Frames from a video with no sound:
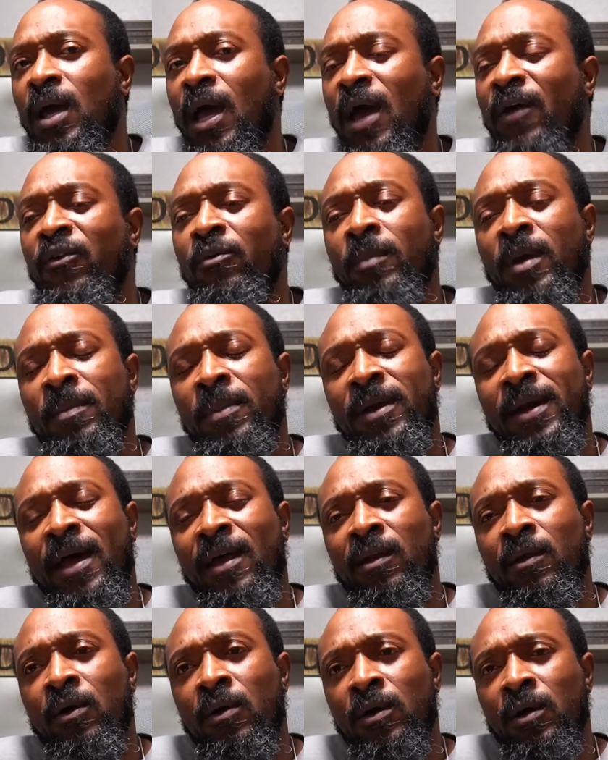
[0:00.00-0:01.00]
I remember
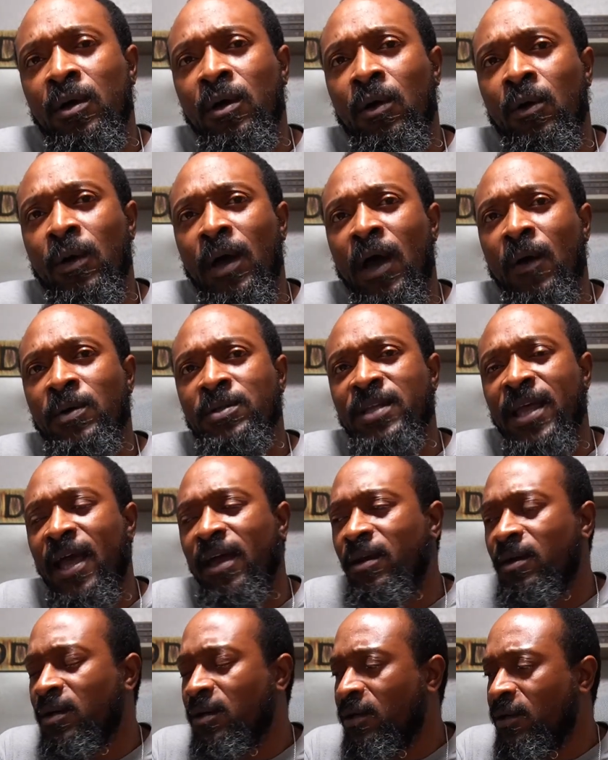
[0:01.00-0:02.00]
not long ago, I was
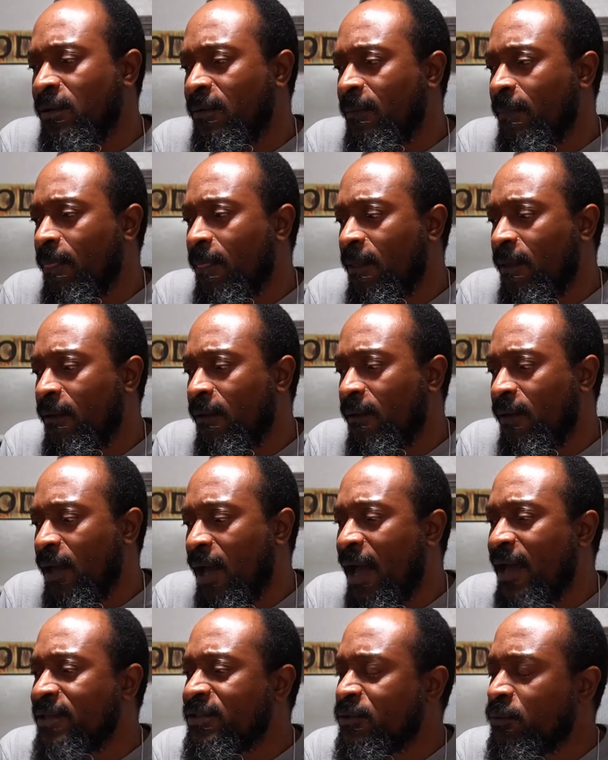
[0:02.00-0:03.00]
at a
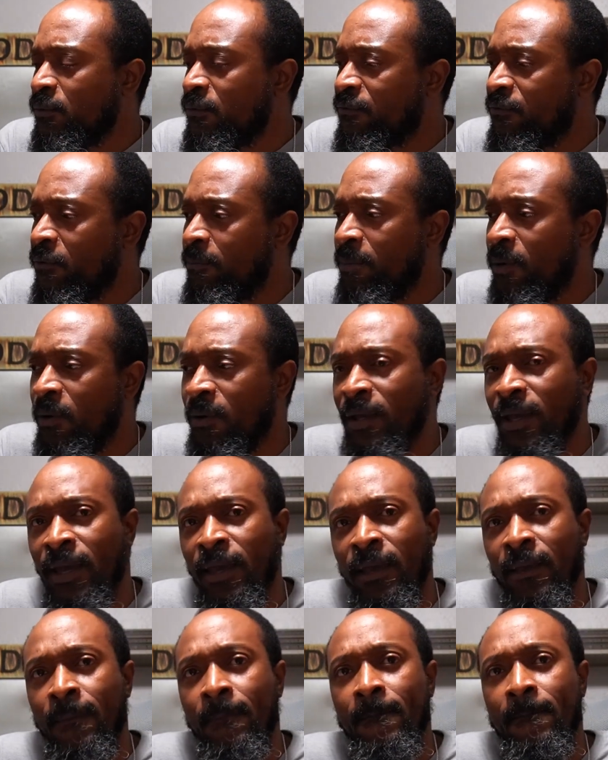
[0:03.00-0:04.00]
high school football
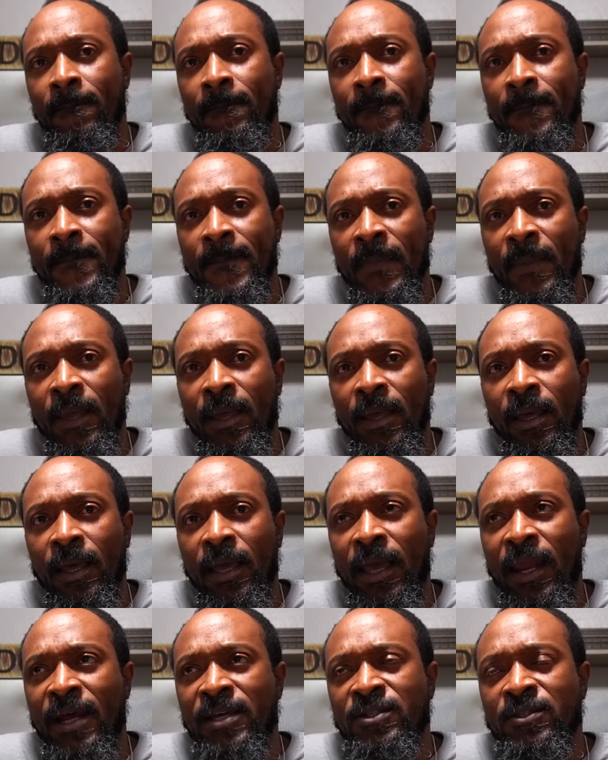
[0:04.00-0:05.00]
game
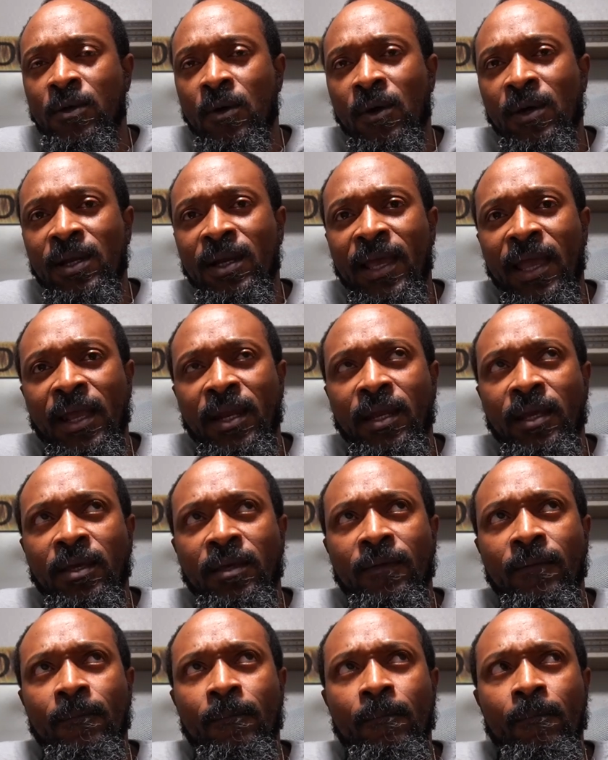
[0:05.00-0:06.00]
and I saw a
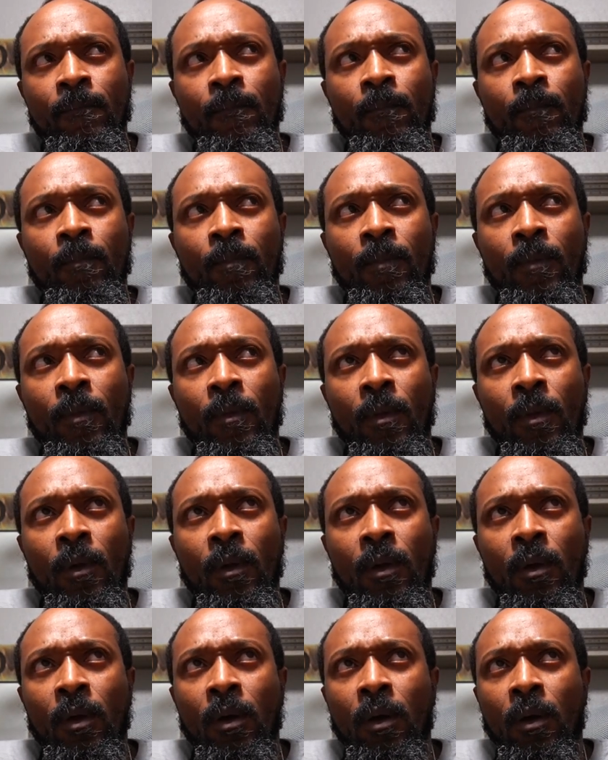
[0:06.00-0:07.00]
lady
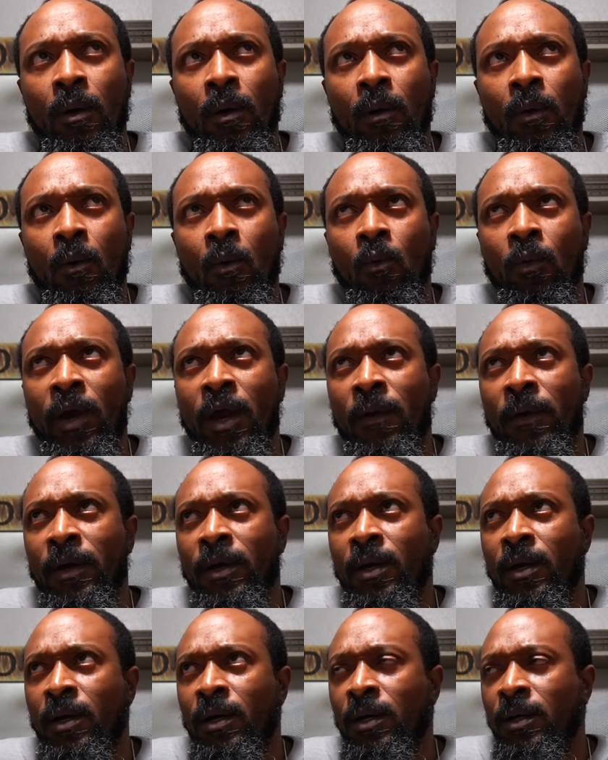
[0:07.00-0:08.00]

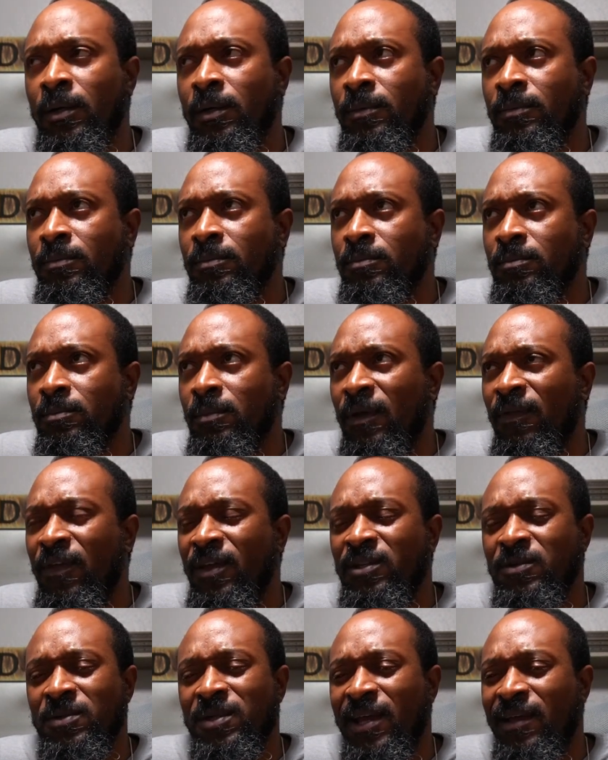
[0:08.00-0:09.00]
wearing I
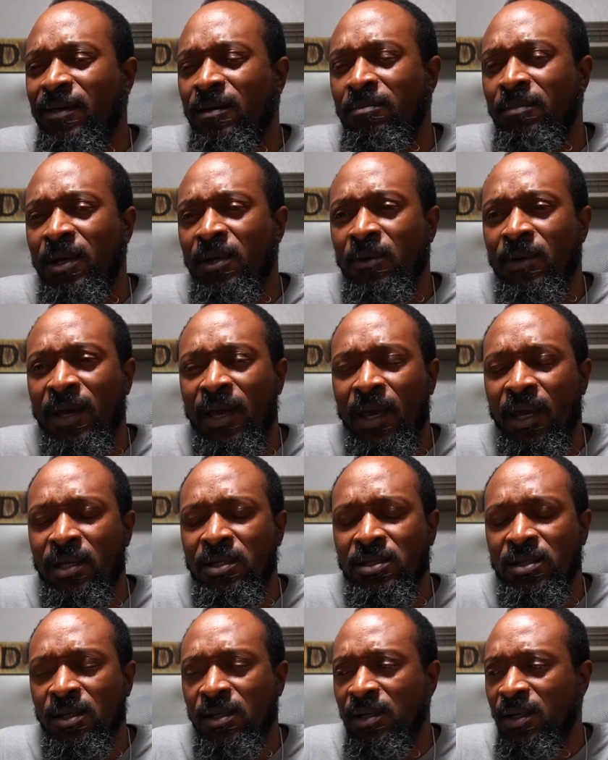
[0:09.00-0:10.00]
think she was like a
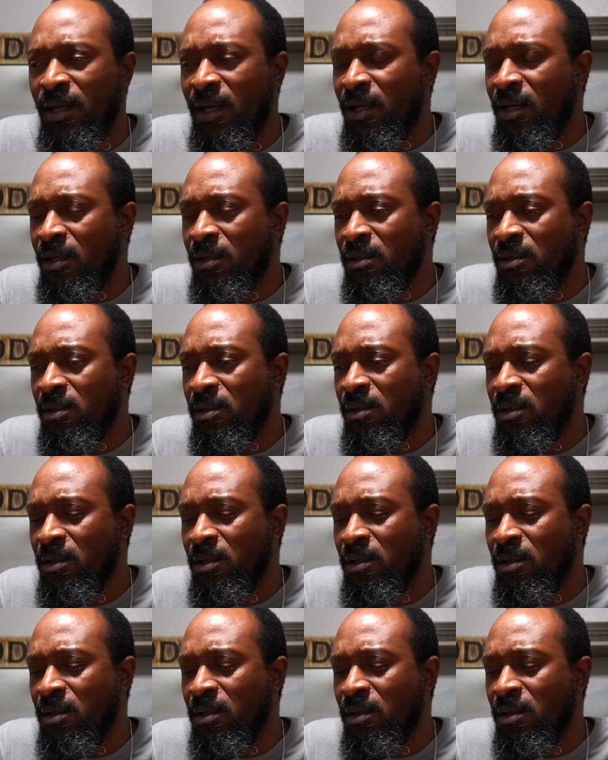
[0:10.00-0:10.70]
middle-aged lady,